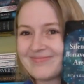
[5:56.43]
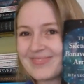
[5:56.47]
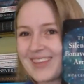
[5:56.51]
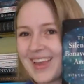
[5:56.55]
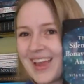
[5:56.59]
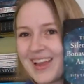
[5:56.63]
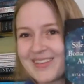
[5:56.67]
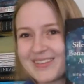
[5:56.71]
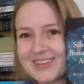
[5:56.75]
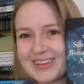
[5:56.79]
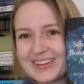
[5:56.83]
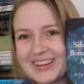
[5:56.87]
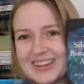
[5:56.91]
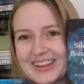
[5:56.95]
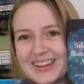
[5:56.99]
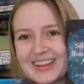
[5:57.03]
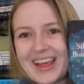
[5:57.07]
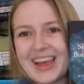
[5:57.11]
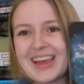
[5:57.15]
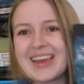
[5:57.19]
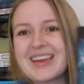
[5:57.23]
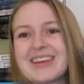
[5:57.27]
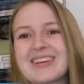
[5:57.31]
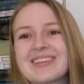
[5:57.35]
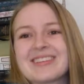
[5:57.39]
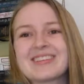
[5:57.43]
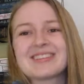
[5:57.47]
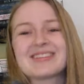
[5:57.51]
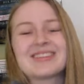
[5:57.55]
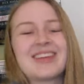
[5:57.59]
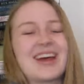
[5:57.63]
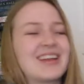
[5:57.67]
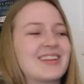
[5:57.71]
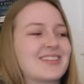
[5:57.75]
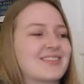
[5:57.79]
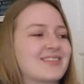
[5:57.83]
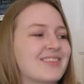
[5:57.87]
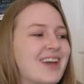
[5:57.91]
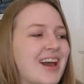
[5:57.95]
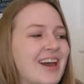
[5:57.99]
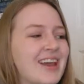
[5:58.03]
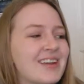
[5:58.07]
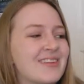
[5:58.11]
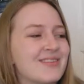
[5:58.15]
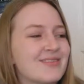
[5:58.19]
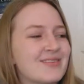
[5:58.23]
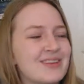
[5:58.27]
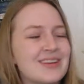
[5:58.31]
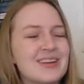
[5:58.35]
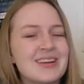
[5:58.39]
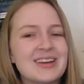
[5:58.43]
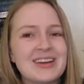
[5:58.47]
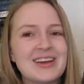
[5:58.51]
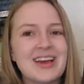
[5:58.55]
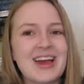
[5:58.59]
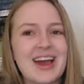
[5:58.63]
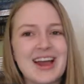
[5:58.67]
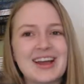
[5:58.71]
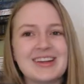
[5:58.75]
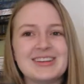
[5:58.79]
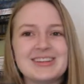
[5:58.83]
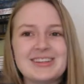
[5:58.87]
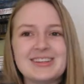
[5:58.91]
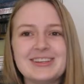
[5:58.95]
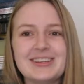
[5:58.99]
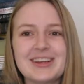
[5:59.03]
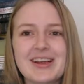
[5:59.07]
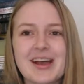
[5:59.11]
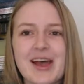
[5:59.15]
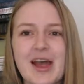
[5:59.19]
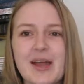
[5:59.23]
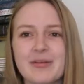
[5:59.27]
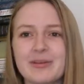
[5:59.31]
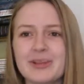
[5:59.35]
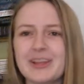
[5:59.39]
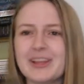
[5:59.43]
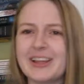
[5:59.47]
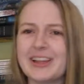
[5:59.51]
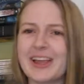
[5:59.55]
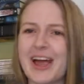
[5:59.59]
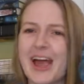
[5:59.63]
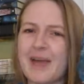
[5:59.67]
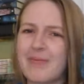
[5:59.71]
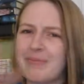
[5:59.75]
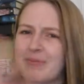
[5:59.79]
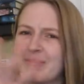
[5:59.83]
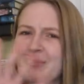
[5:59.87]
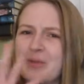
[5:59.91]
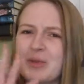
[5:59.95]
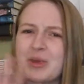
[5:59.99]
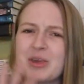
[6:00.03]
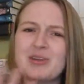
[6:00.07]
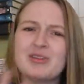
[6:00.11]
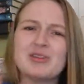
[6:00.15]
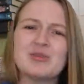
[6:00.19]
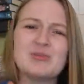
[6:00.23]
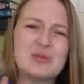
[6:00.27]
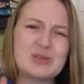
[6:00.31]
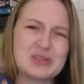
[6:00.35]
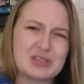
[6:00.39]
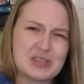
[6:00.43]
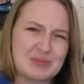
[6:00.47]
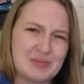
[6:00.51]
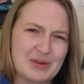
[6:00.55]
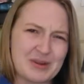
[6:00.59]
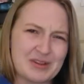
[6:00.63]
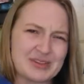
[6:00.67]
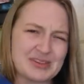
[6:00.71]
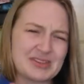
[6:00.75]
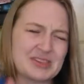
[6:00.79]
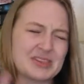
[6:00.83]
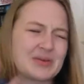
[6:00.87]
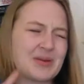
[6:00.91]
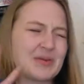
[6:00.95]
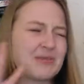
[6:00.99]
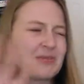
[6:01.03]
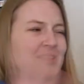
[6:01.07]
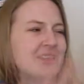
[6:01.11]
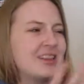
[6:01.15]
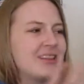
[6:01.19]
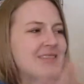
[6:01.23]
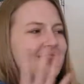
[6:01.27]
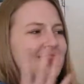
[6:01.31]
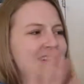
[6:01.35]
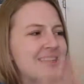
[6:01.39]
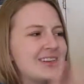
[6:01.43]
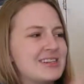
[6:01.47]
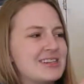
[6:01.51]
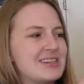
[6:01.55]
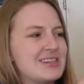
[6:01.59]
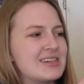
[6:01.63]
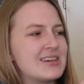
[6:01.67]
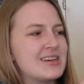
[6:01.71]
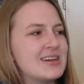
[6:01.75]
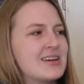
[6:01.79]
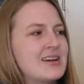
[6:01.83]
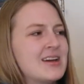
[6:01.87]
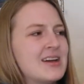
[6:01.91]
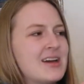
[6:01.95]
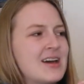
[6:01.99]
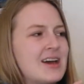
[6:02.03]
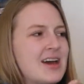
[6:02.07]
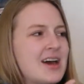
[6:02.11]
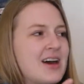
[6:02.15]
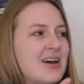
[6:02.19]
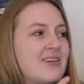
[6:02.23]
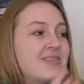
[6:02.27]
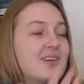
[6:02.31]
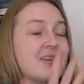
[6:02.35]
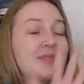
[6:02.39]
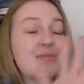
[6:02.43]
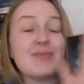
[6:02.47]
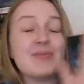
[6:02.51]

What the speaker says: I really like that kind of idea. I'm a huge music person, so I really like the idea of him